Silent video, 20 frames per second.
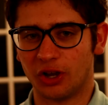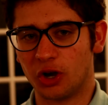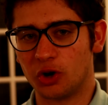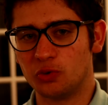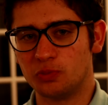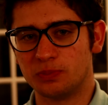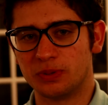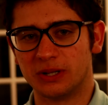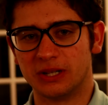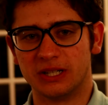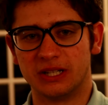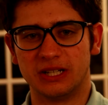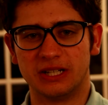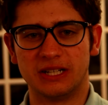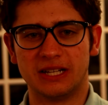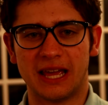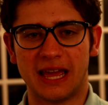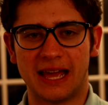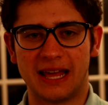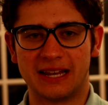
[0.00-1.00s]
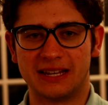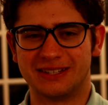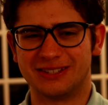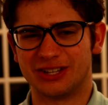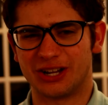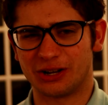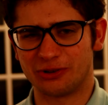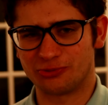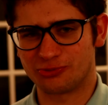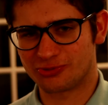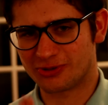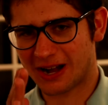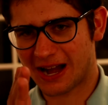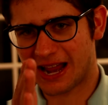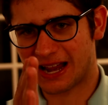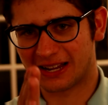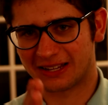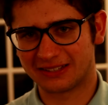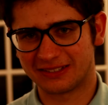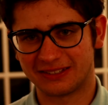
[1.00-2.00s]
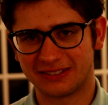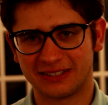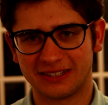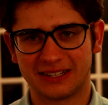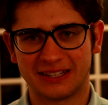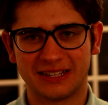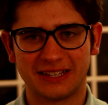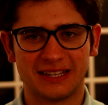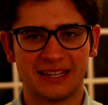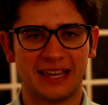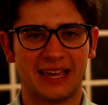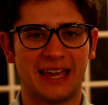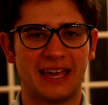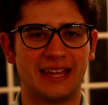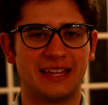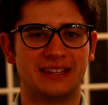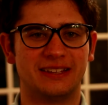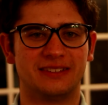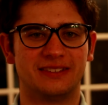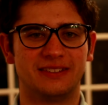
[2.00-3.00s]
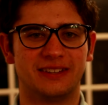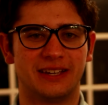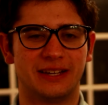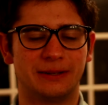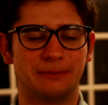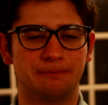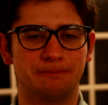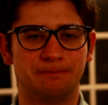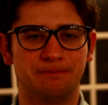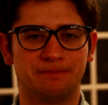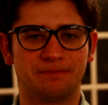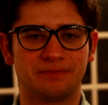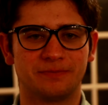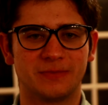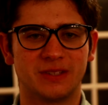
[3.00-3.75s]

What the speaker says: open and direct and no